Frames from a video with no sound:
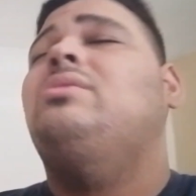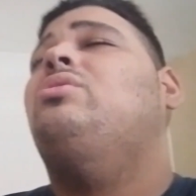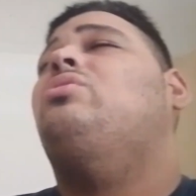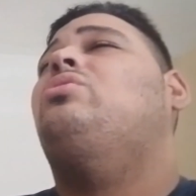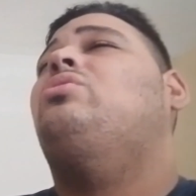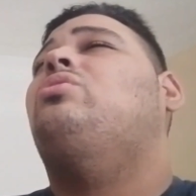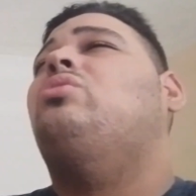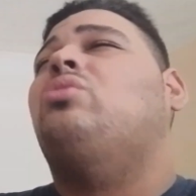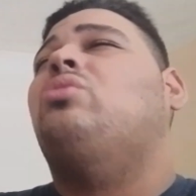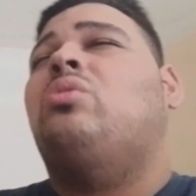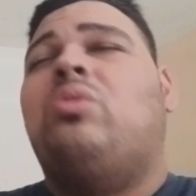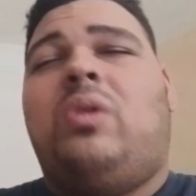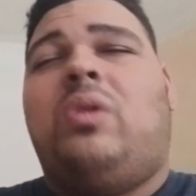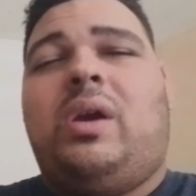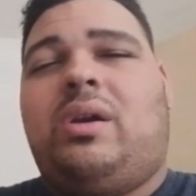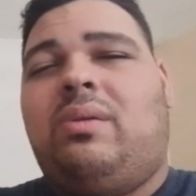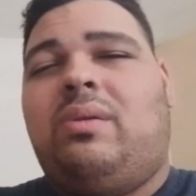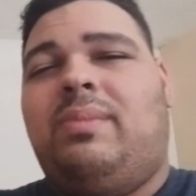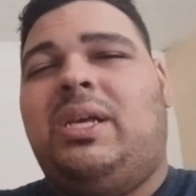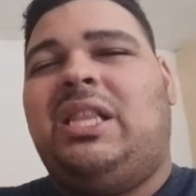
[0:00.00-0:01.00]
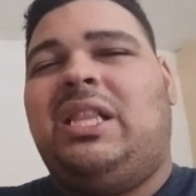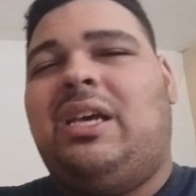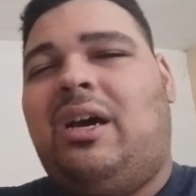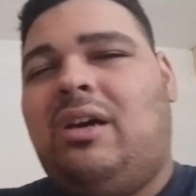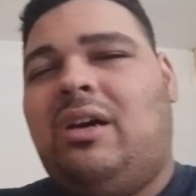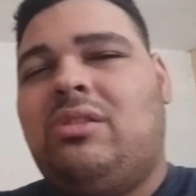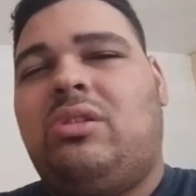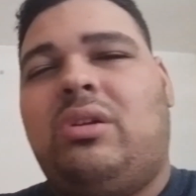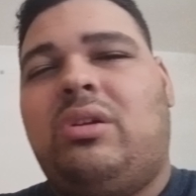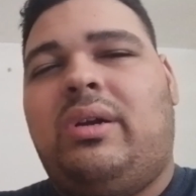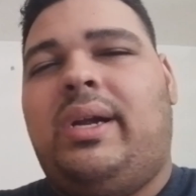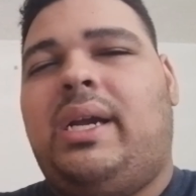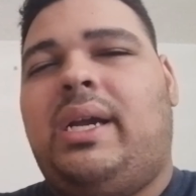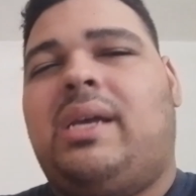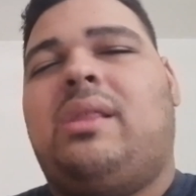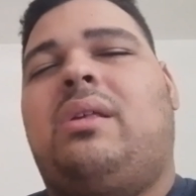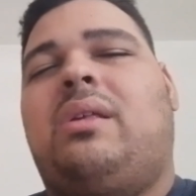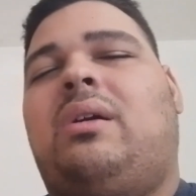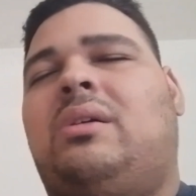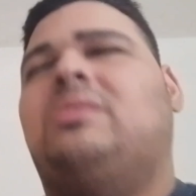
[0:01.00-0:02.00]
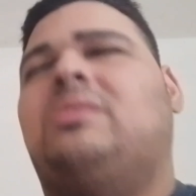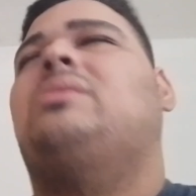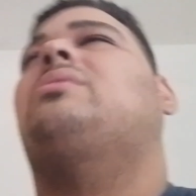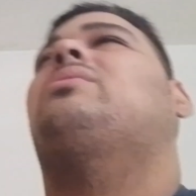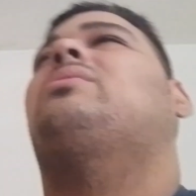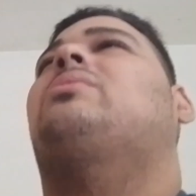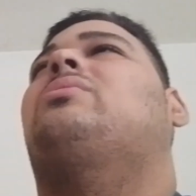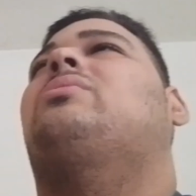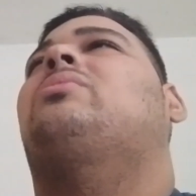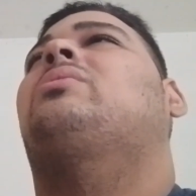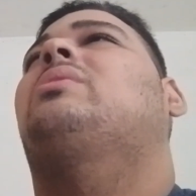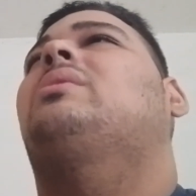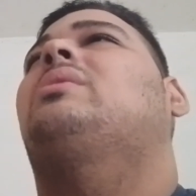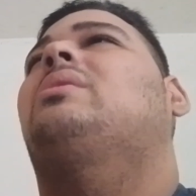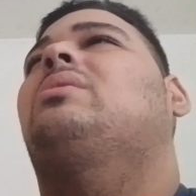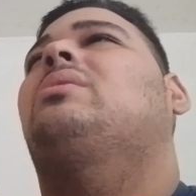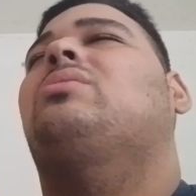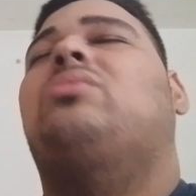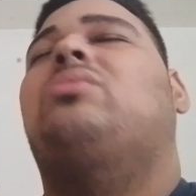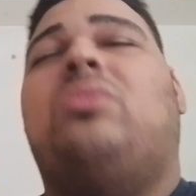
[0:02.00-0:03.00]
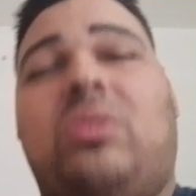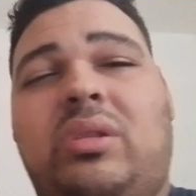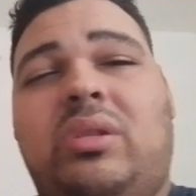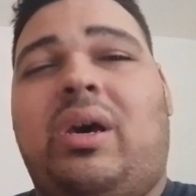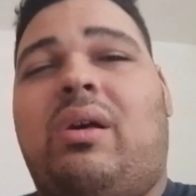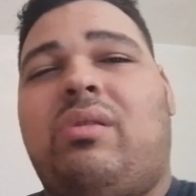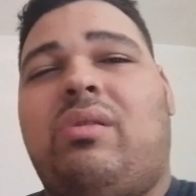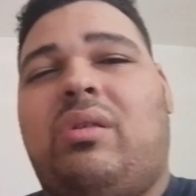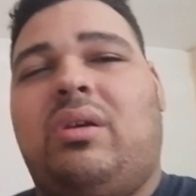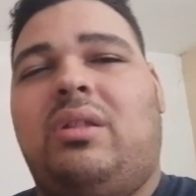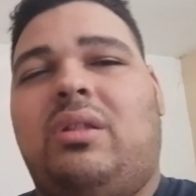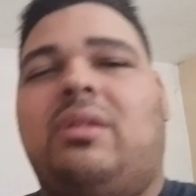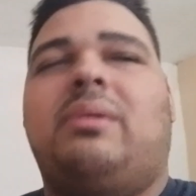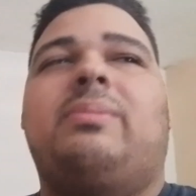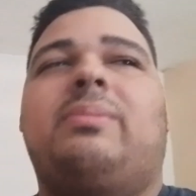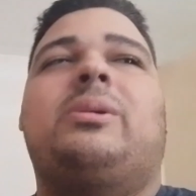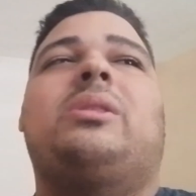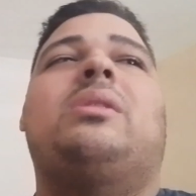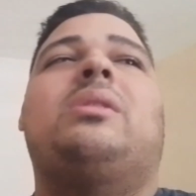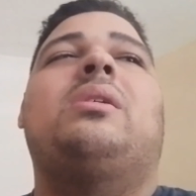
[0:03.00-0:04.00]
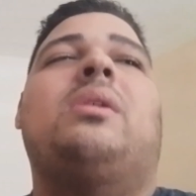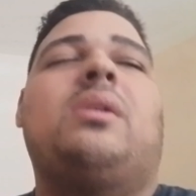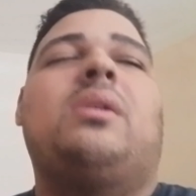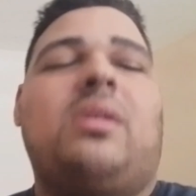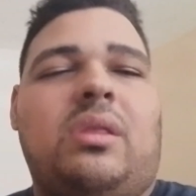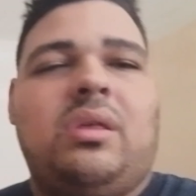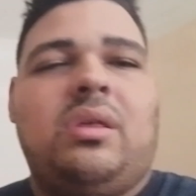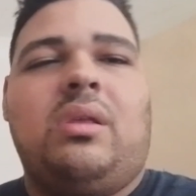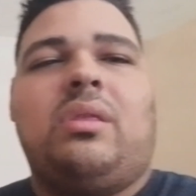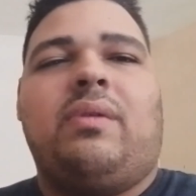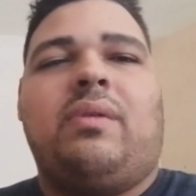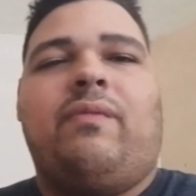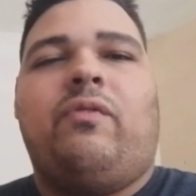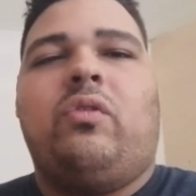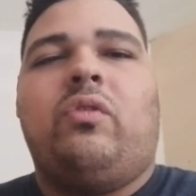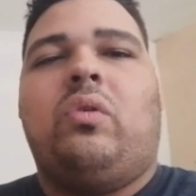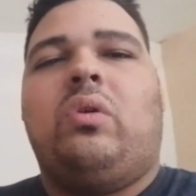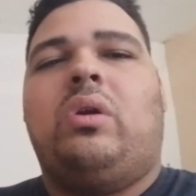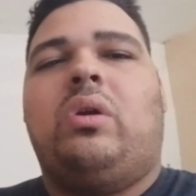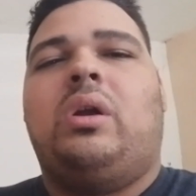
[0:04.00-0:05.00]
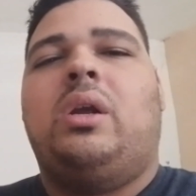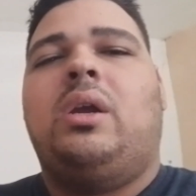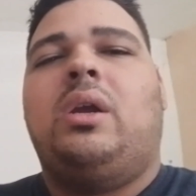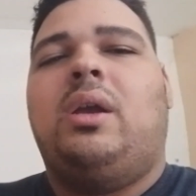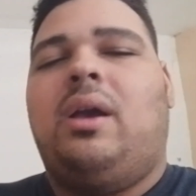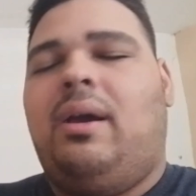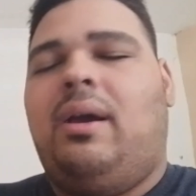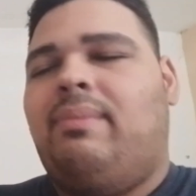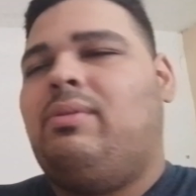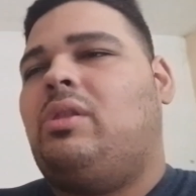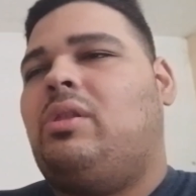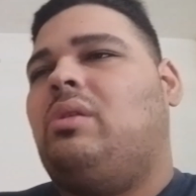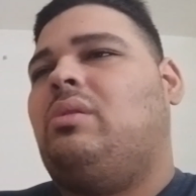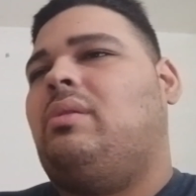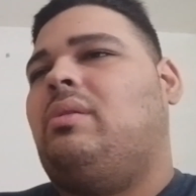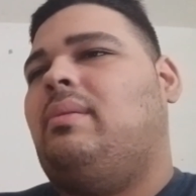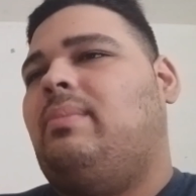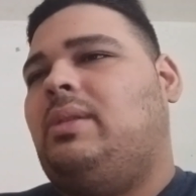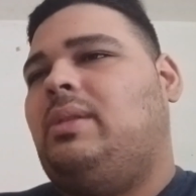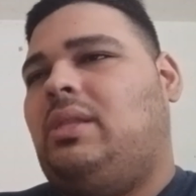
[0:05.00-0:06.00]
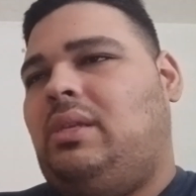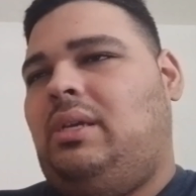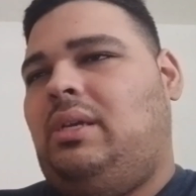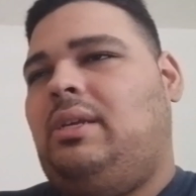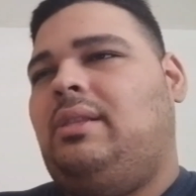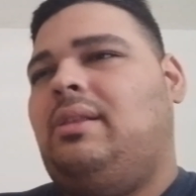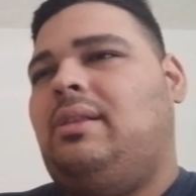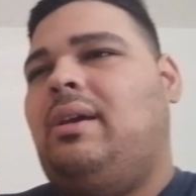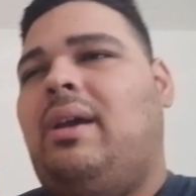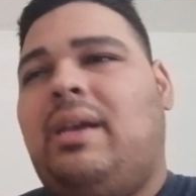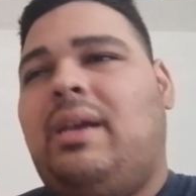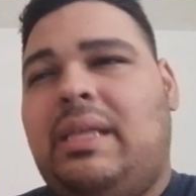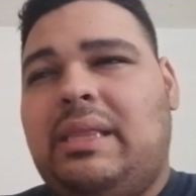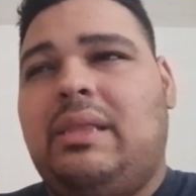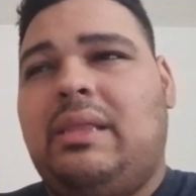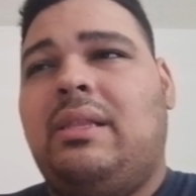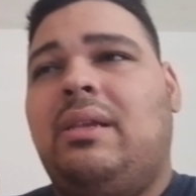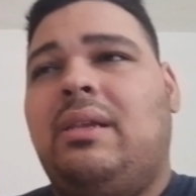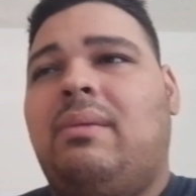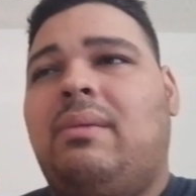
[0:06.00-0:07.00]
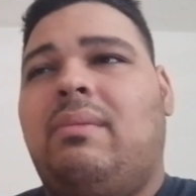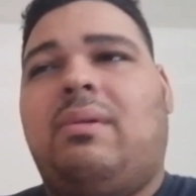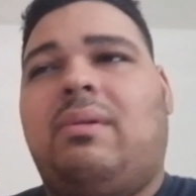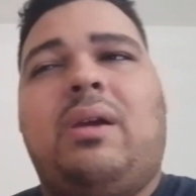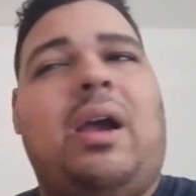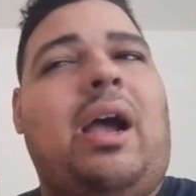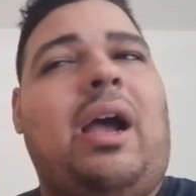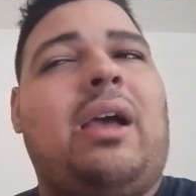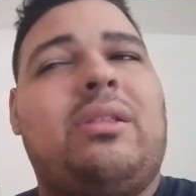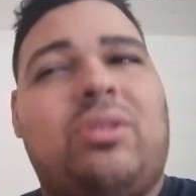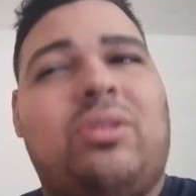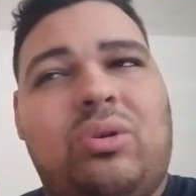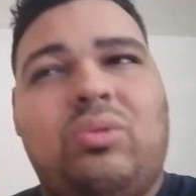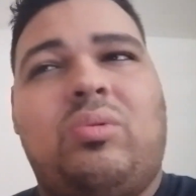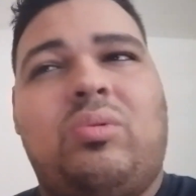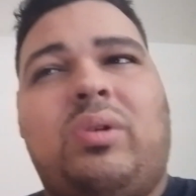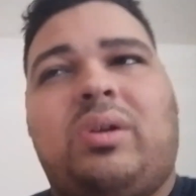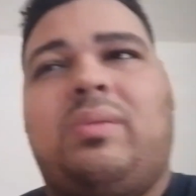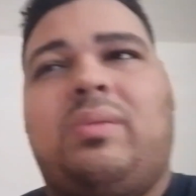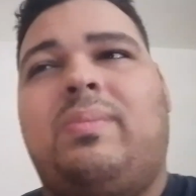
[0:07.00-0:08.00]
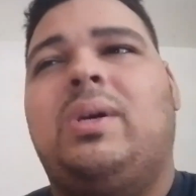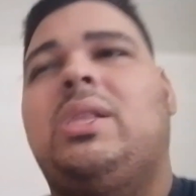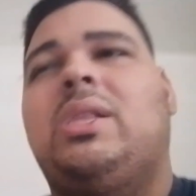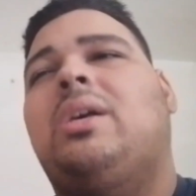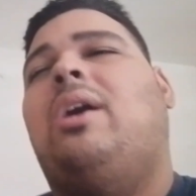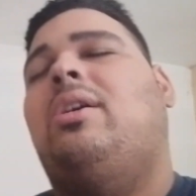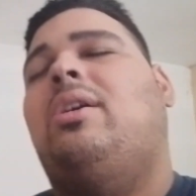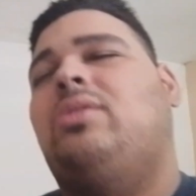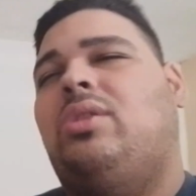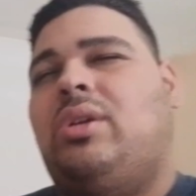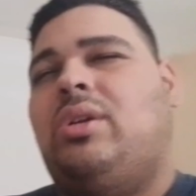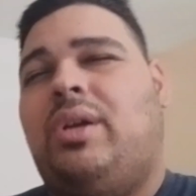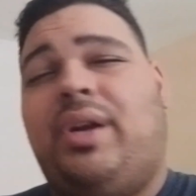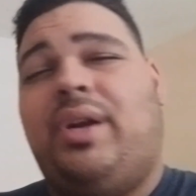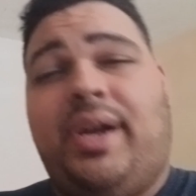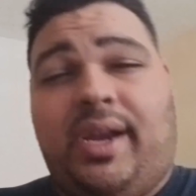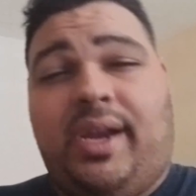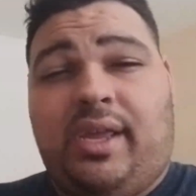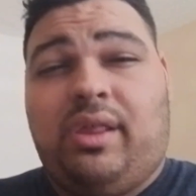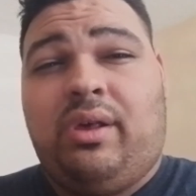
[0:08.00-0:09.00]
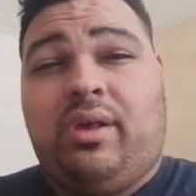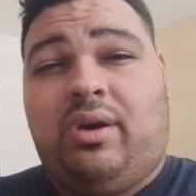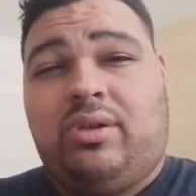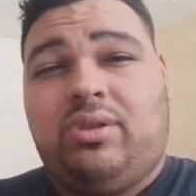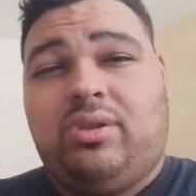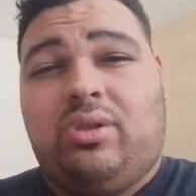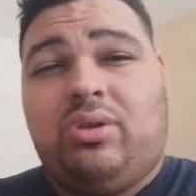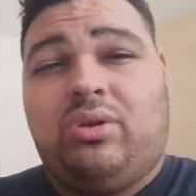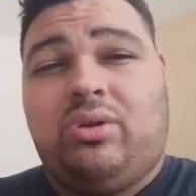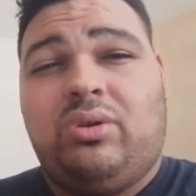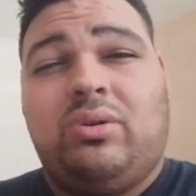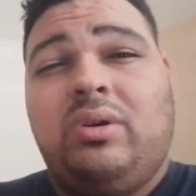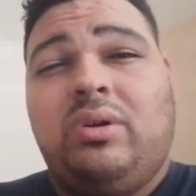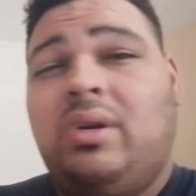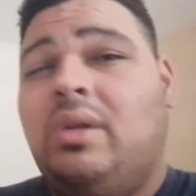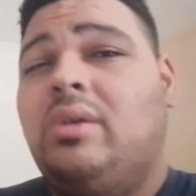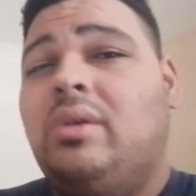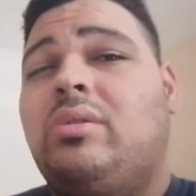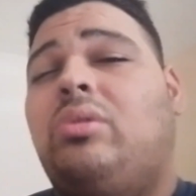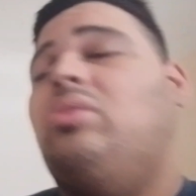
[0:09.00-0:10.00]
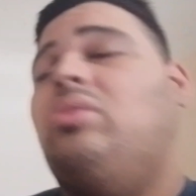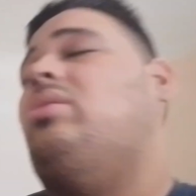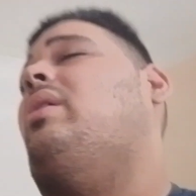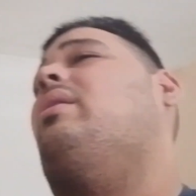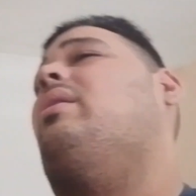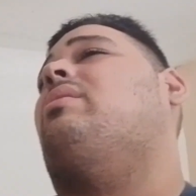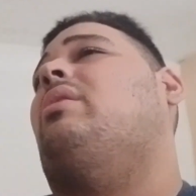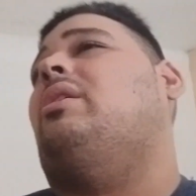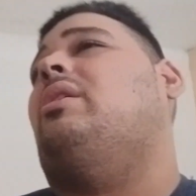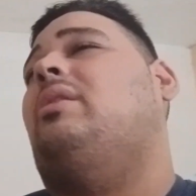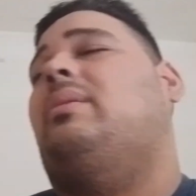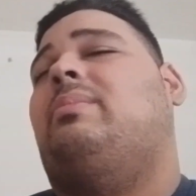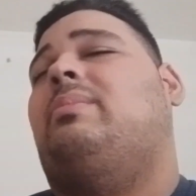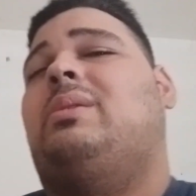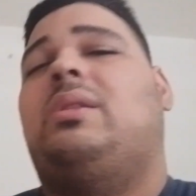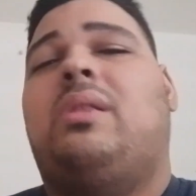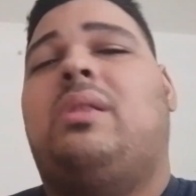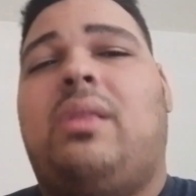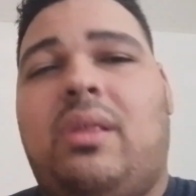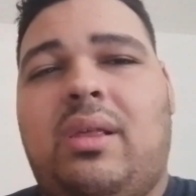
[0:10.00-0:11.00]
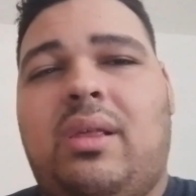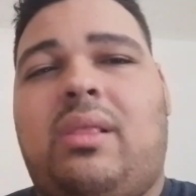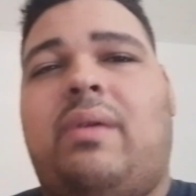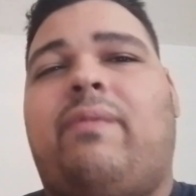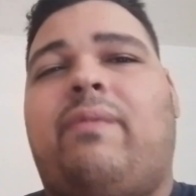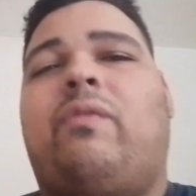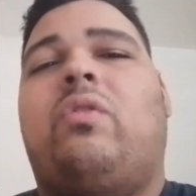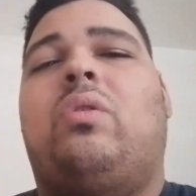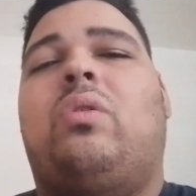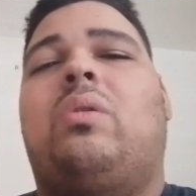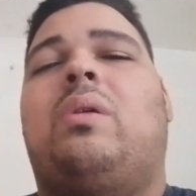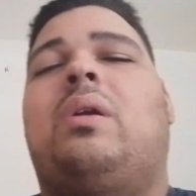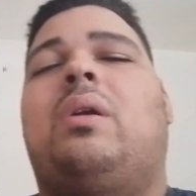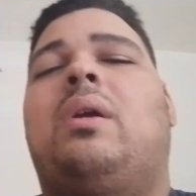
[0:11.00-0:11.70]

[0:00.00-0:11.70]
Do recommend Hunter x Hunter 2011 Season 4 Episode 17. And I do recommend Hunter x Hunter 2011 Season 4.